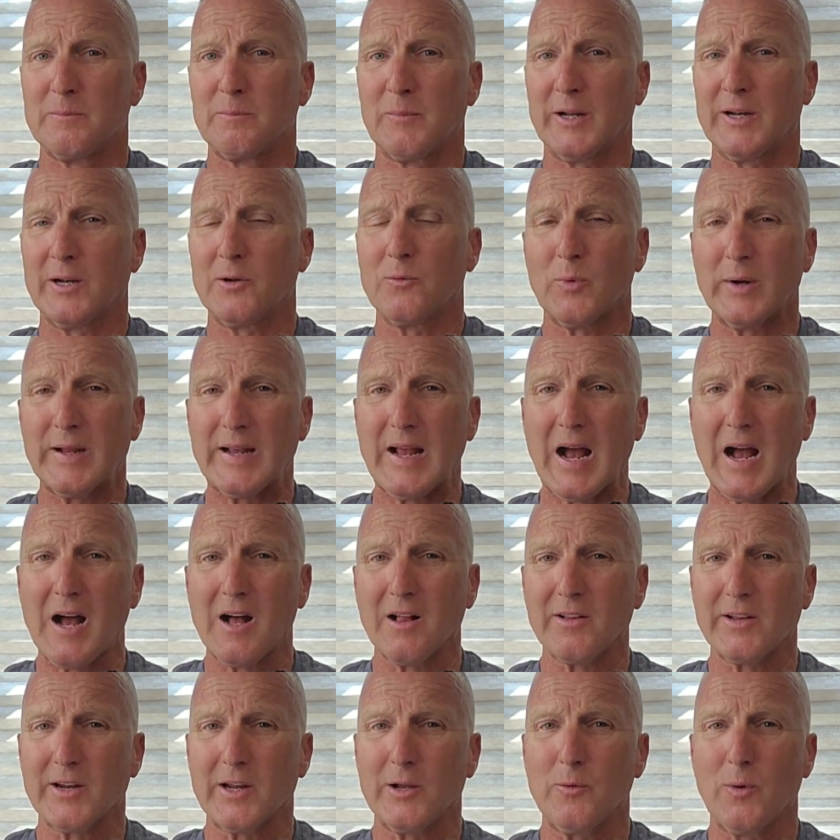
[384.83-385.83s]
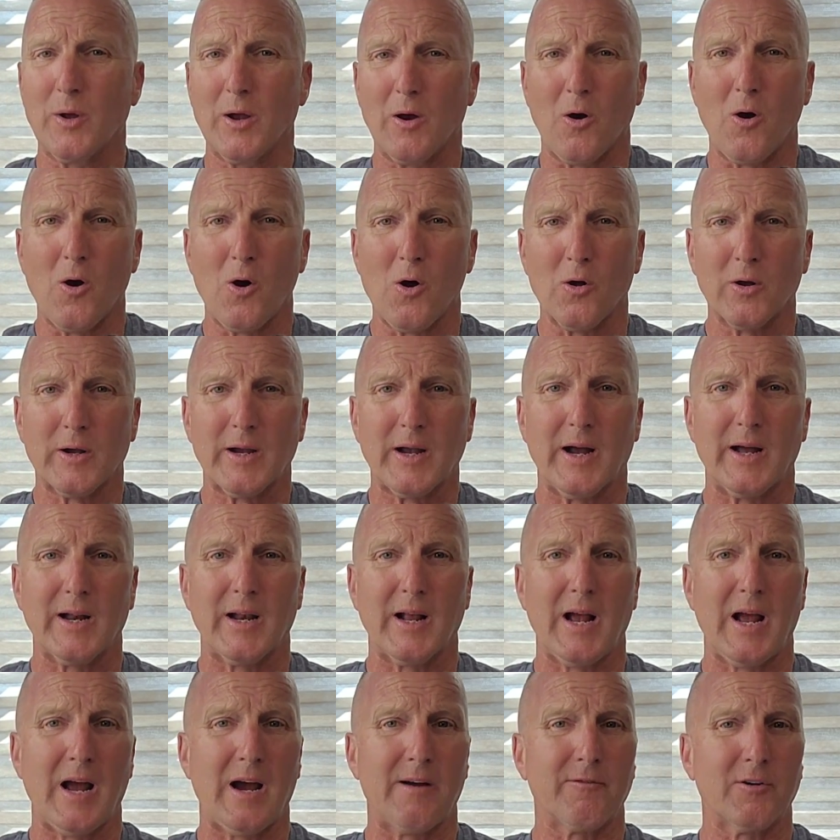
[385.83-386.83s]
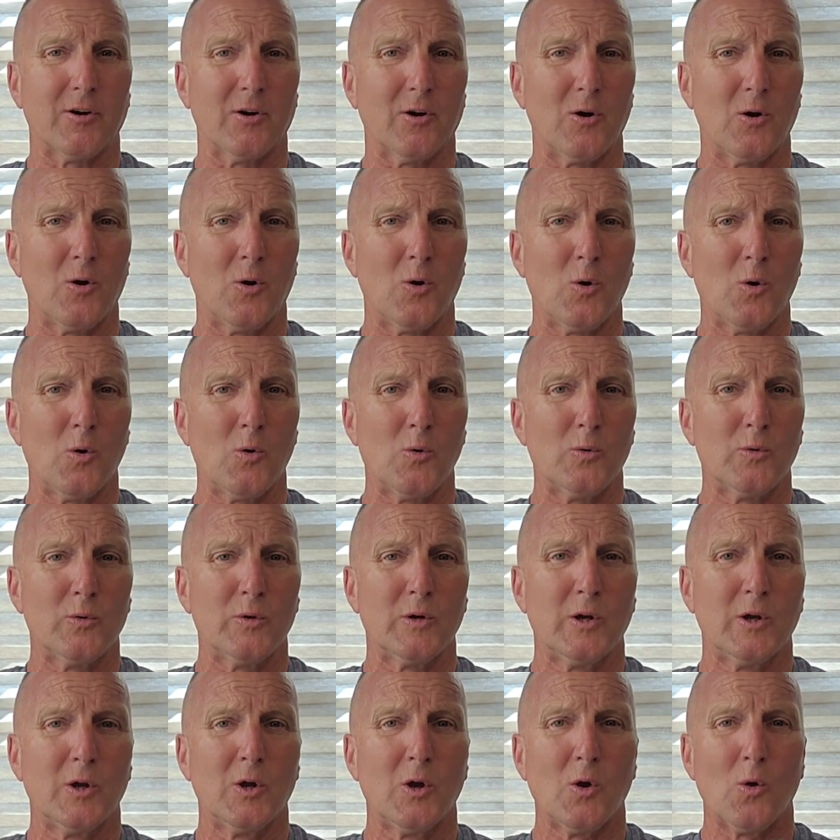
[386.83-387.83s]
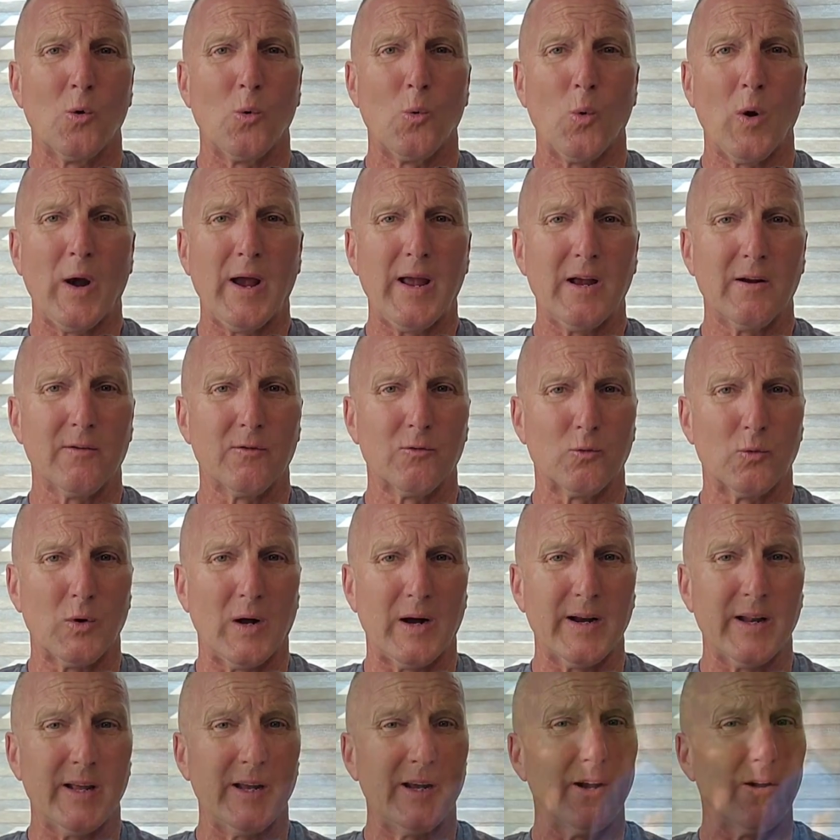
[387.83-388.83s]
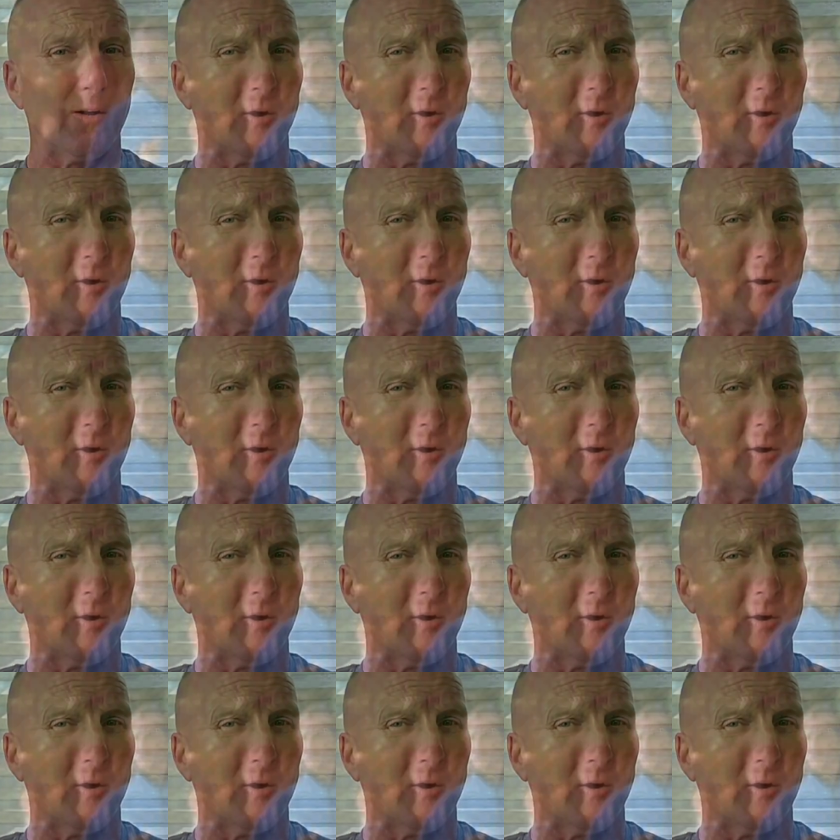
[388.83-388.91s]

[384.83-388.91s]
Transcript: but in reality, we all kind of have our own way of running,